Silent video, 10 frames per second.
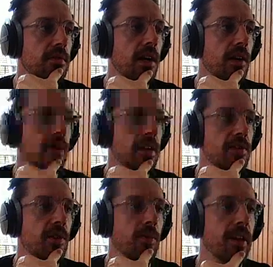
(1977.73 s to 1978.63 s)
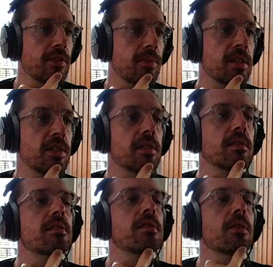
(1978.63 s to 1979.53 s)
its top left position.
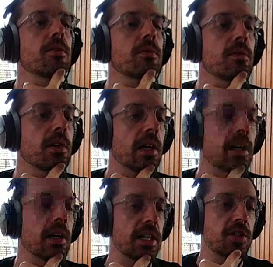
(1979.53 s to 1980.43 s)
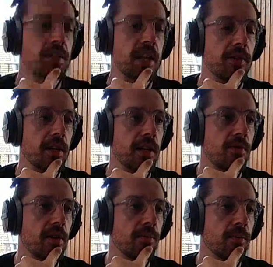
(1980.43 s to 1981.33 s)
So that's just calculated right
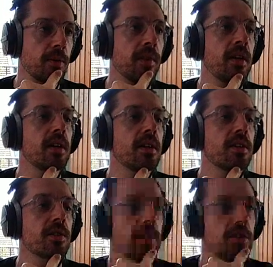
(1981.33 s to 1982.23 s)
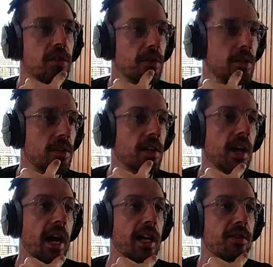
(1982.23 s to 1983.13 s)
and bottom. So what you can do is you can
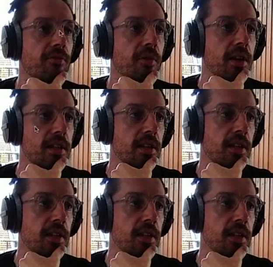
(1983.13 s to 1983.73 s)
add right and you can